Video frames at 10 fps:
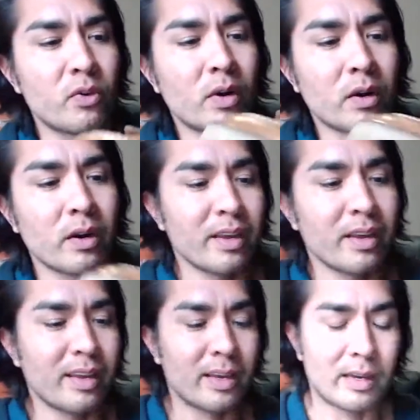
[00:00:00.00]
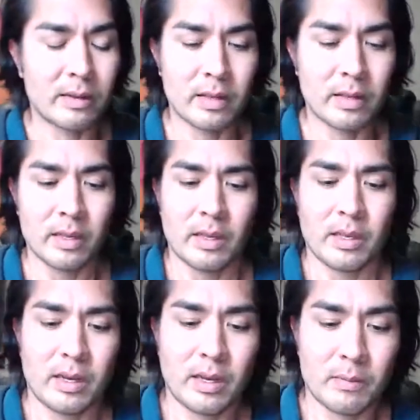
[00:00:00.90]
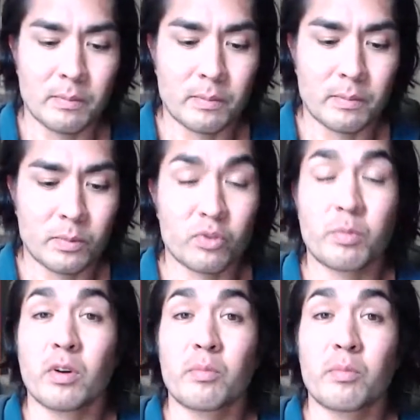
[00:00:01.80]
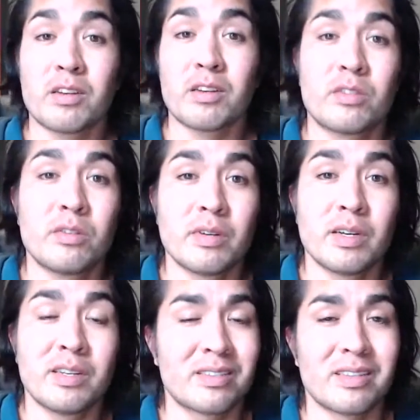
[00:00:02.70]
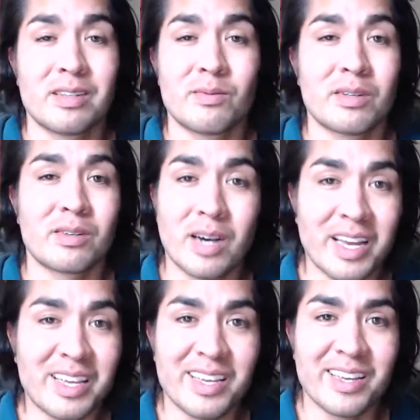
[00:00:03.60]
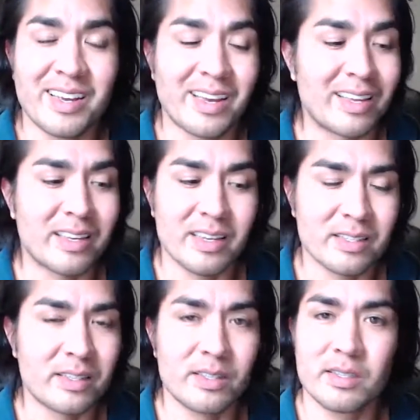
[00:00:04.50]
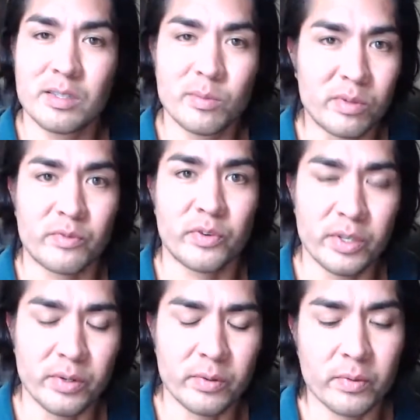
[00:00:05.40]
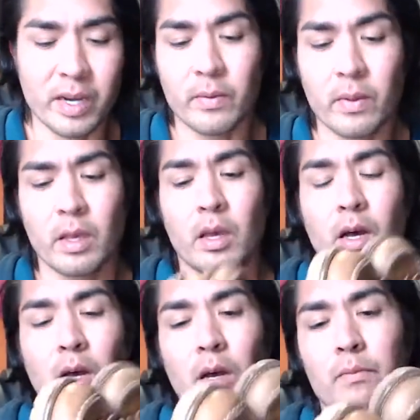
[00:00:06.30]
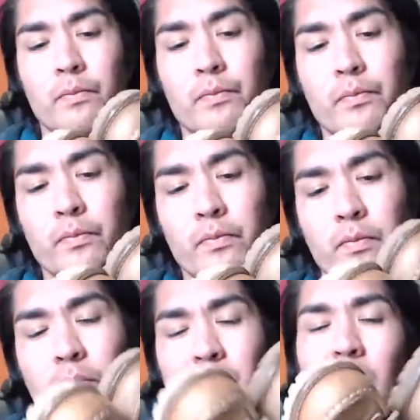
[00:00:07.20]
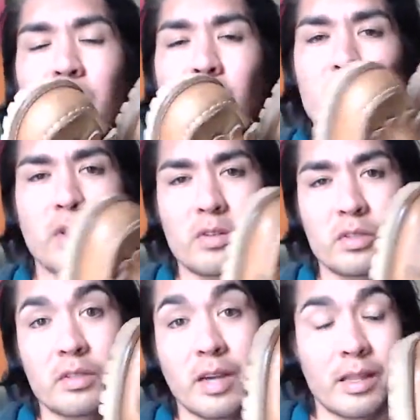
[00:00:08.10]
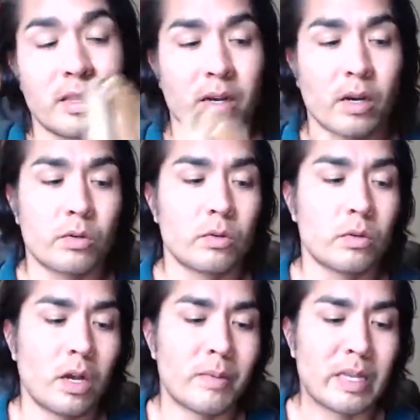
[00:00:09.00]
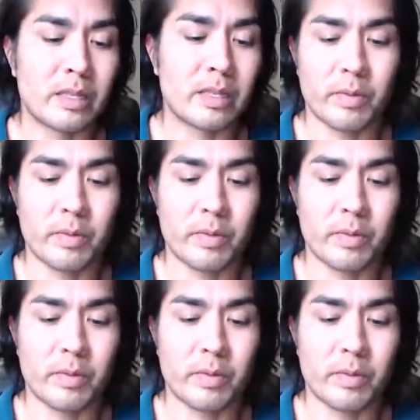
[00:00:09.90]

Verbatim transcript: you are a uh, um, stripper or prostitute and you decide you want to go hiking, I guess this is the boot for you, right? Um, no, but all jokes aside, they are cool. I mean, they're